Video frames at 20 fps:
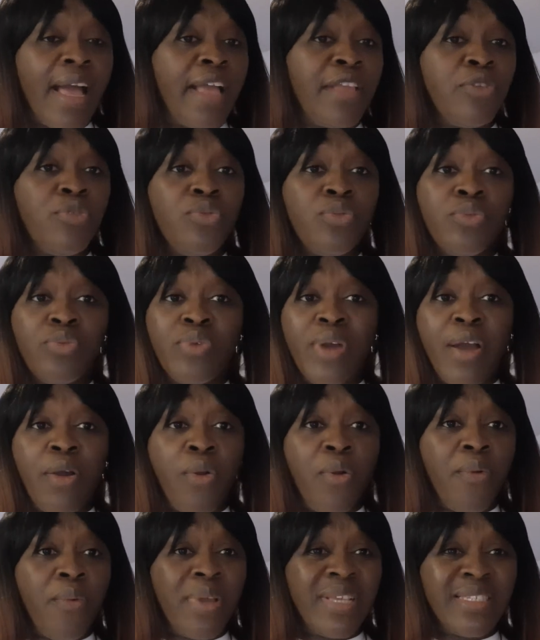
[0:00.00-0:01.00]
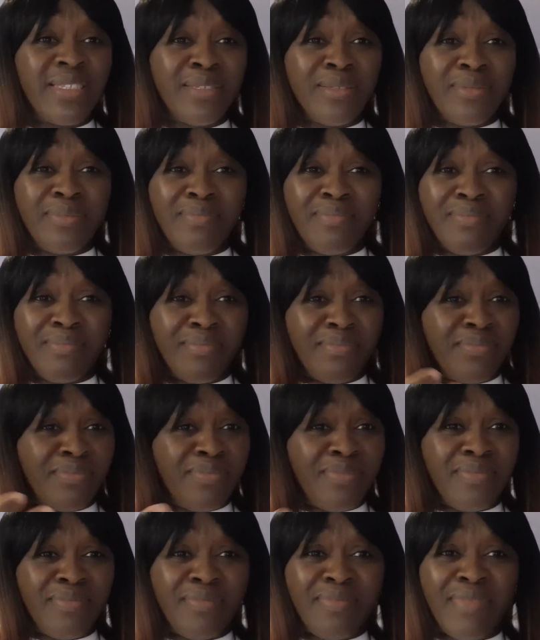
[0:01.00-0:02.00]
and you are always
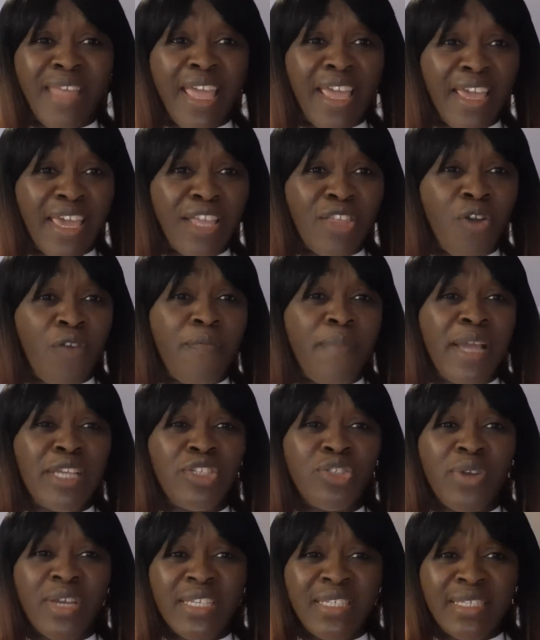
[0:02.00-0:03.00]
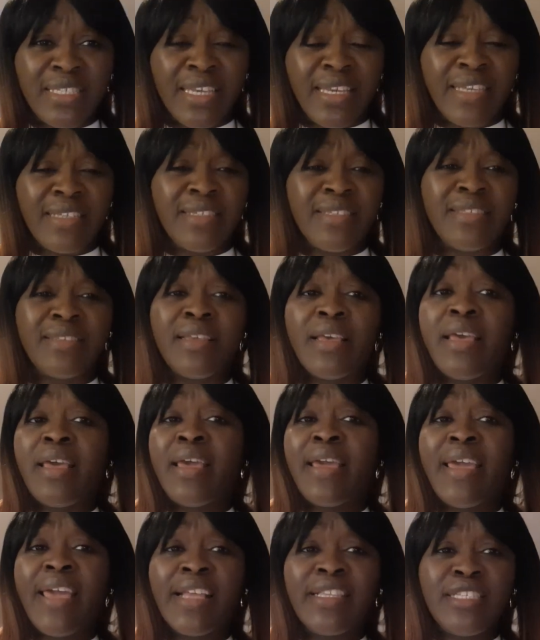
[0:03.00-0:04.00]
thinking of my joystick is
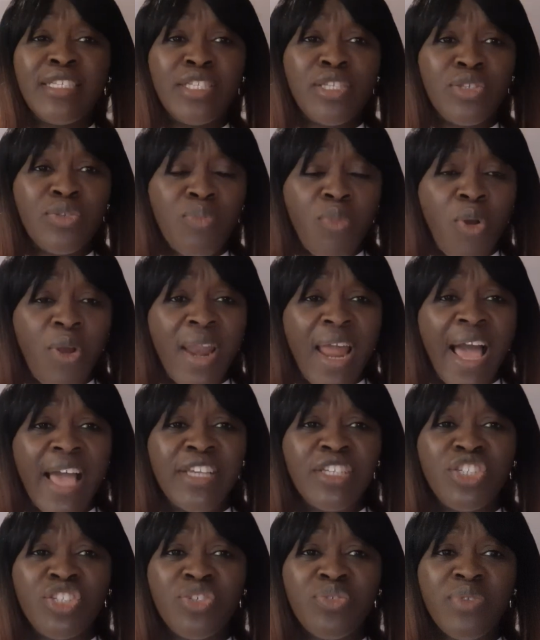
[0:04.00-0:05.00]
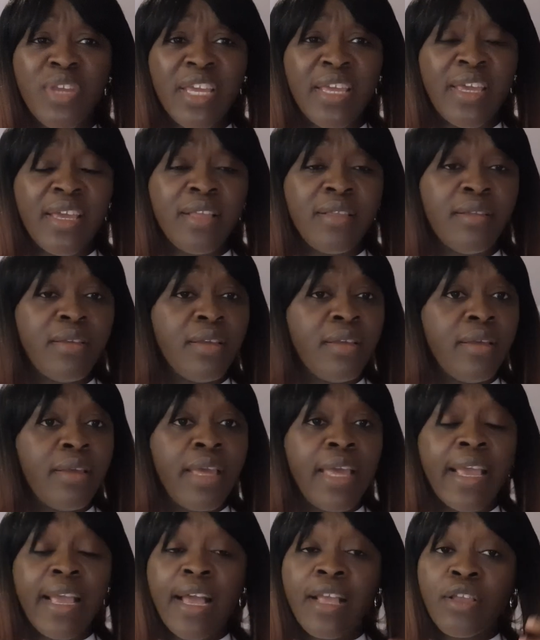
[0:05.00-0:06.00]
getting smaller, is shrinking,
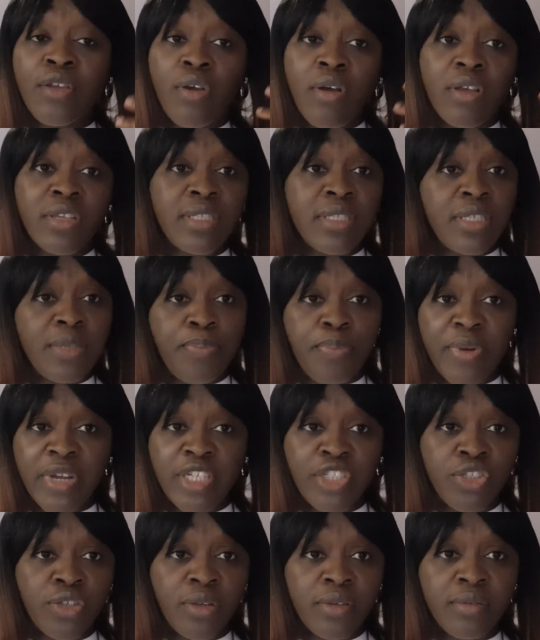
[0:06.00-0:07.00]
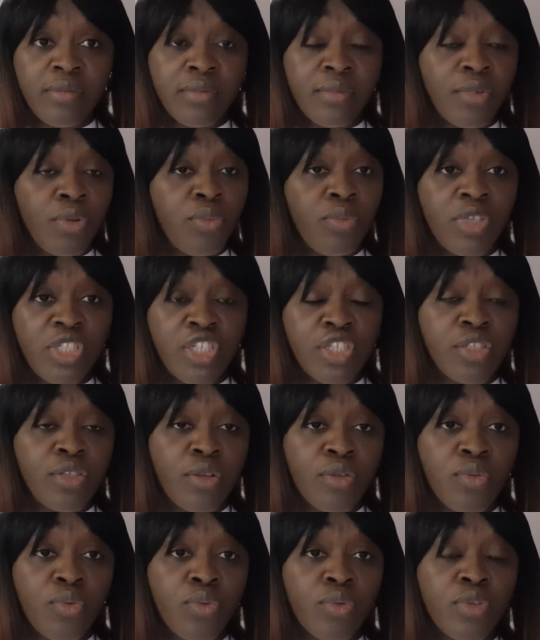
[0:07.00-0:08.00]
it can cause depression, which is
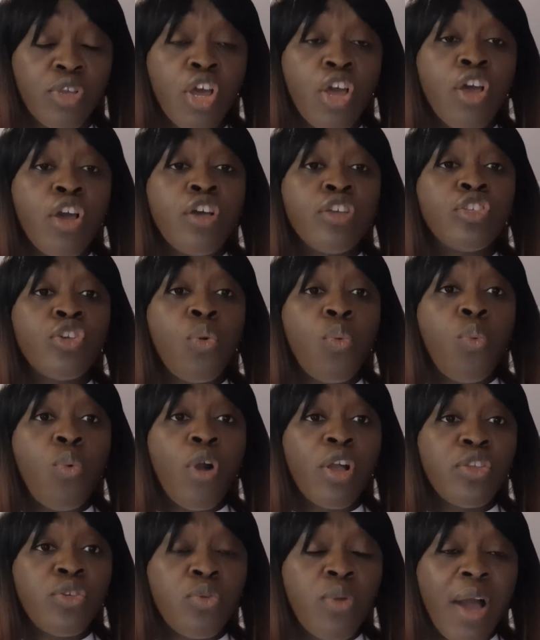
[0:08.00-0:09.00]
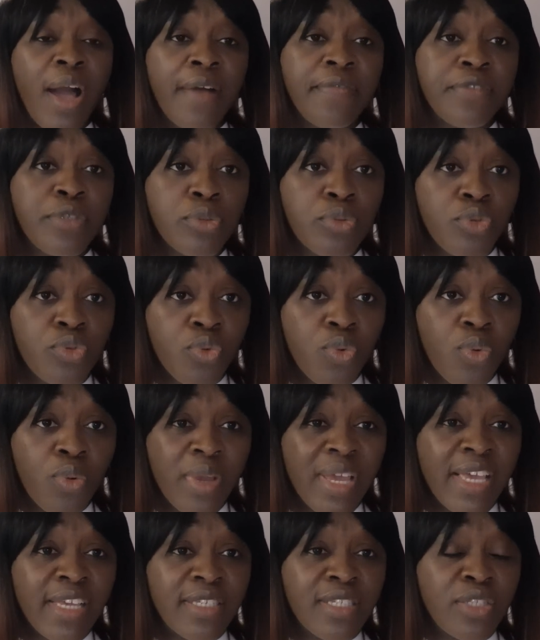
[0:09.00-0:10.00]
not good. So what you have to
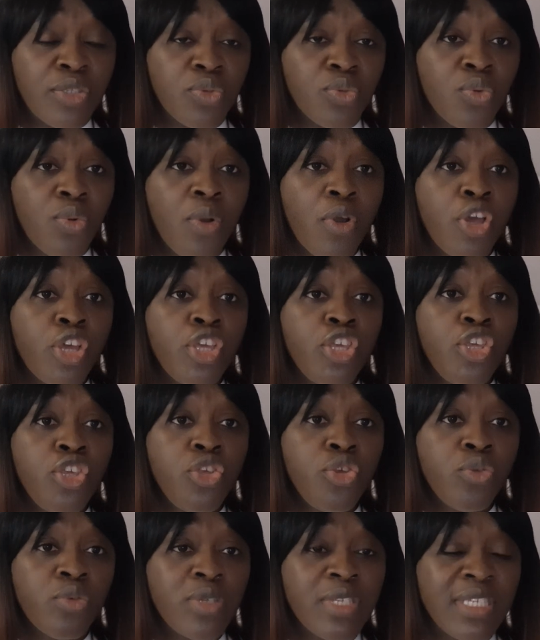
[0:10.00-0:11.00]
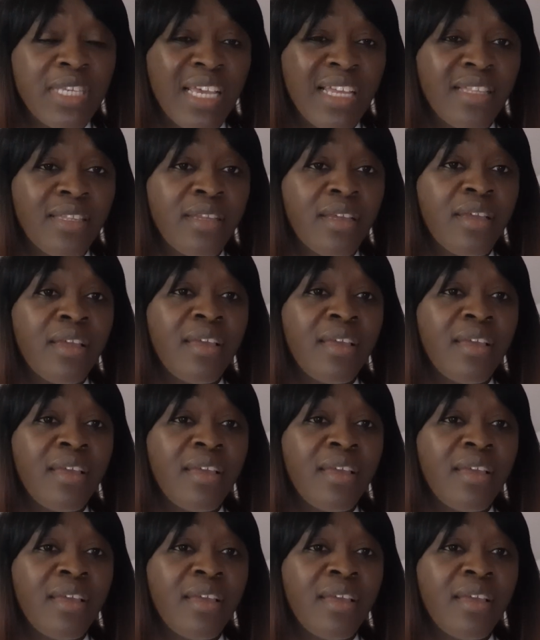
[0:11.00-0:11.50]
do is to use it